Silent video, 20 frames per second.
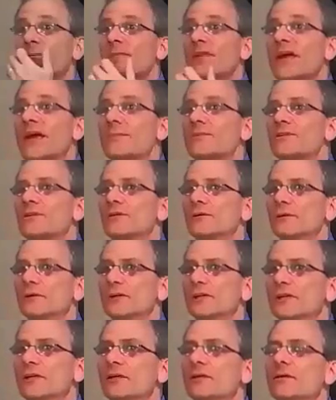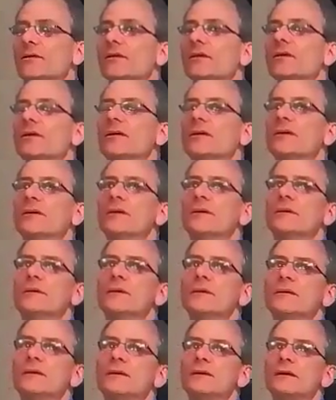Absolutely.
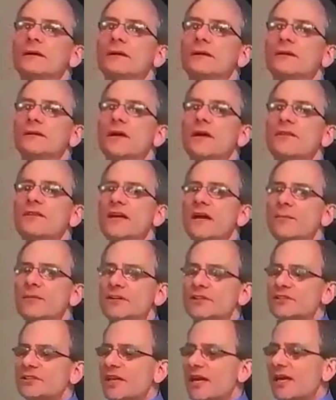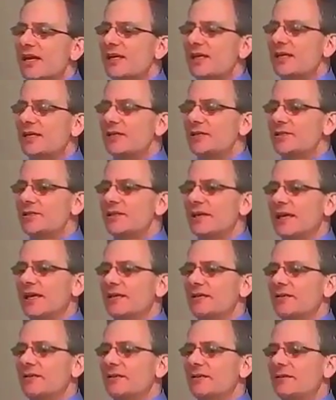The other thing I'm going to say is
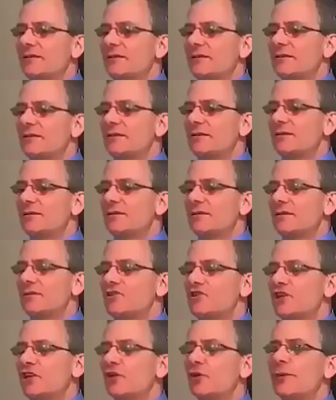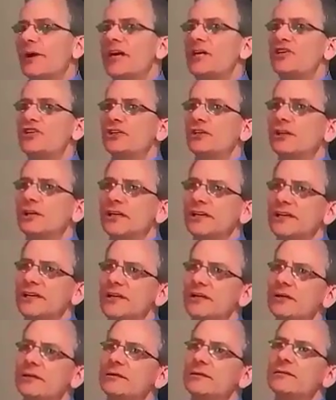that generationally,
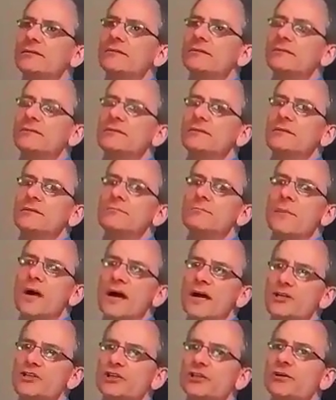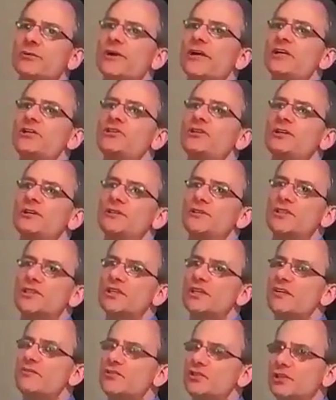my generation and
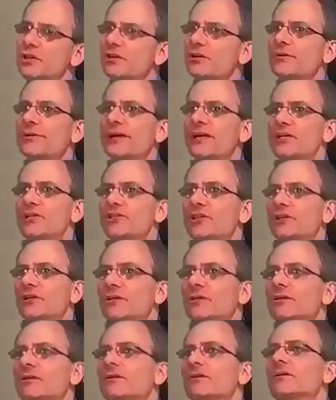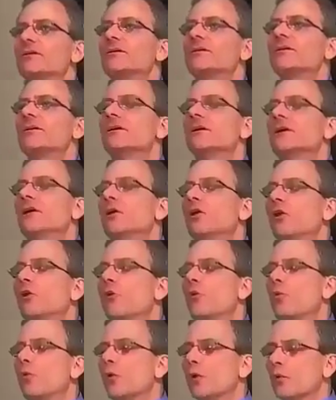Steve's generation,
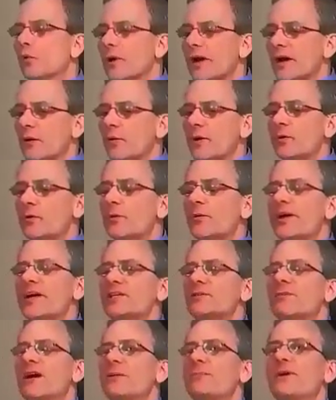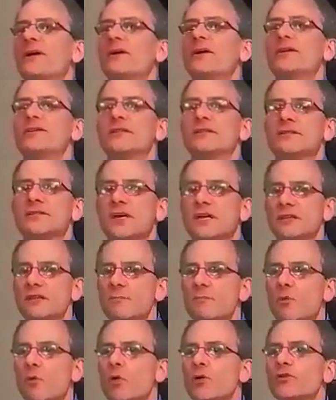we were raised by parents that said the
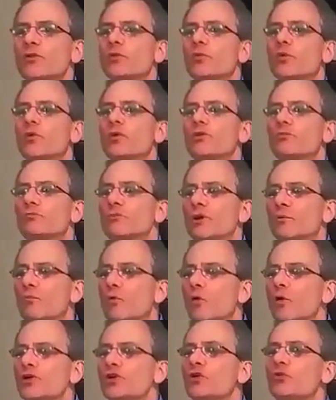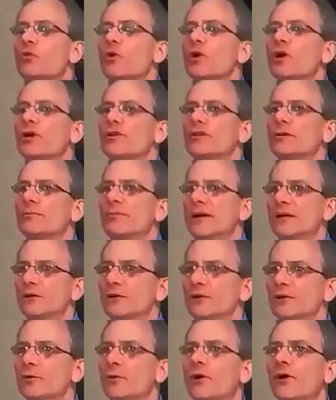more you work, the
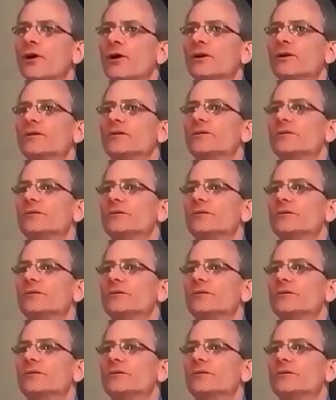better you are.